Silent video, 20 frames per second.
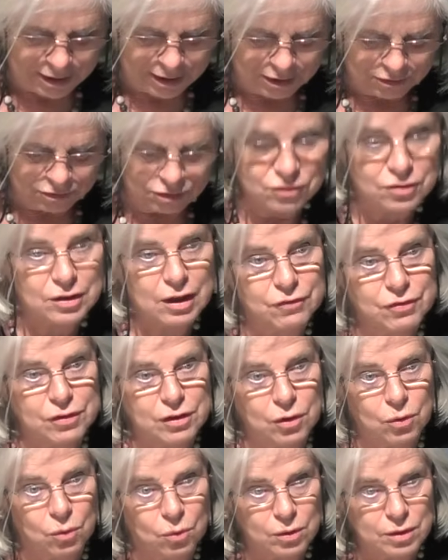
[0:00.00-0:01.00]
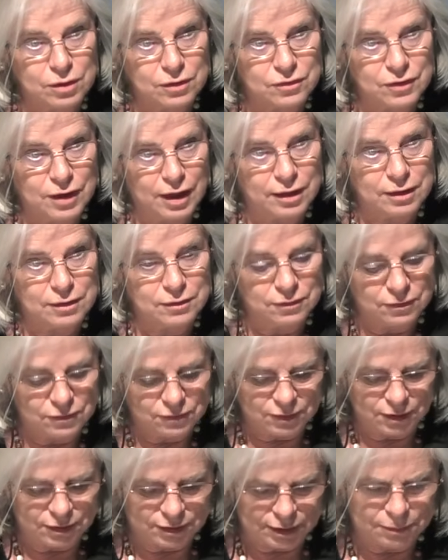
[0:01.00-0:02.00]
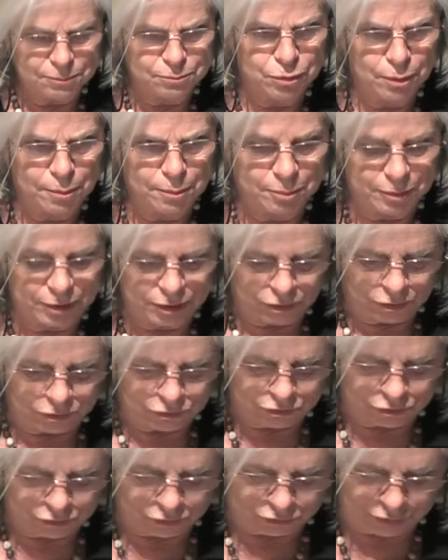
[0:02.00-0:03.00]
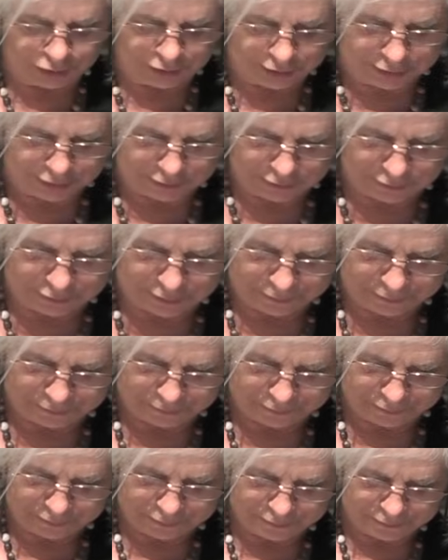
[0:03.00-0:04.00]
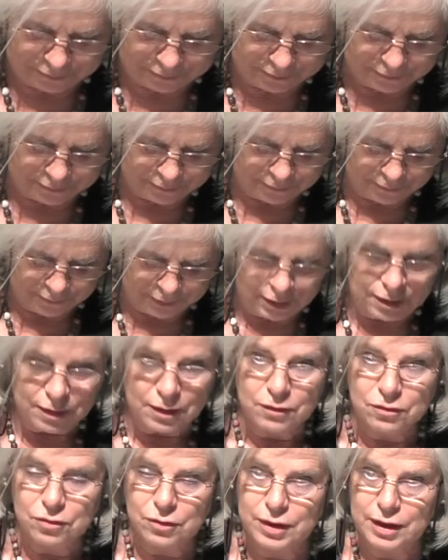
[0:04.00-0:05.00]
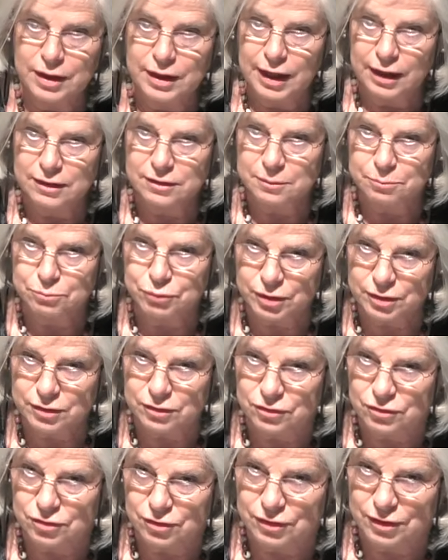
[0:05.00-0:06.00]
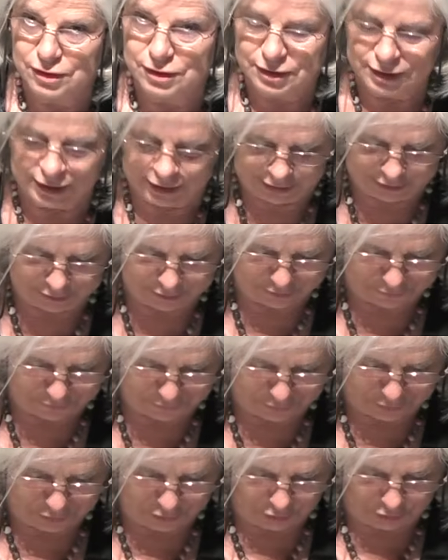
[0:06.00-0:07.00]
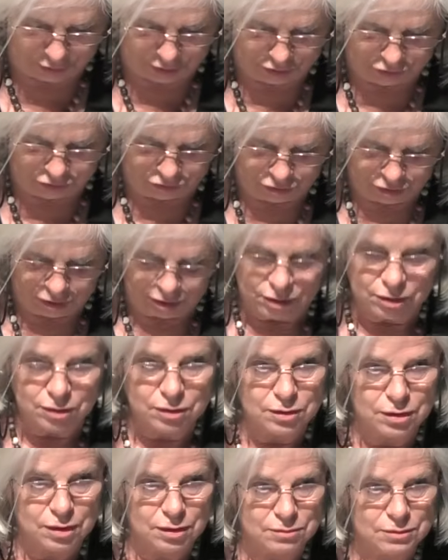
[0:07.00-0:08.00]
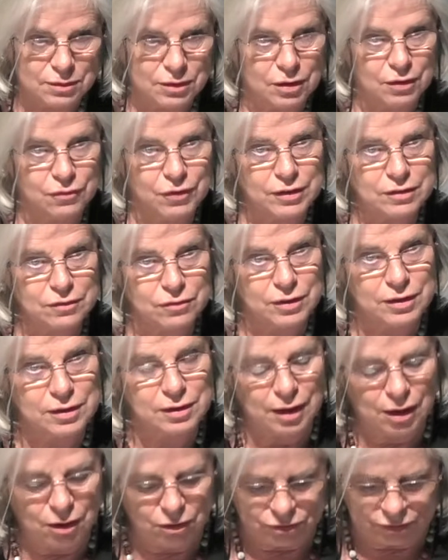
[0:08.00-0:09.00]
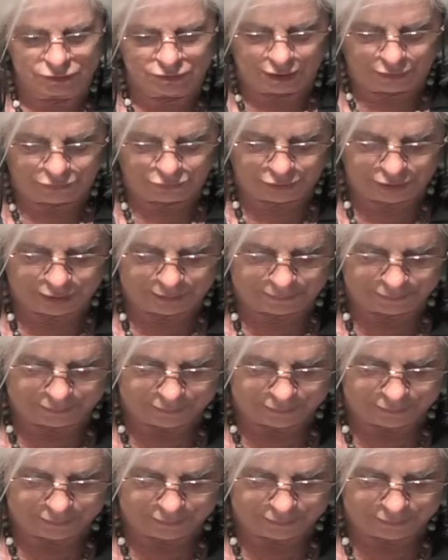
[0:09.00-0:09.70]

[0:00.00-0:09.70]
to discover the Orcas Islands, and then probably on to Greenland. So he added Britain to the collective knowledge, effectively our discoverer.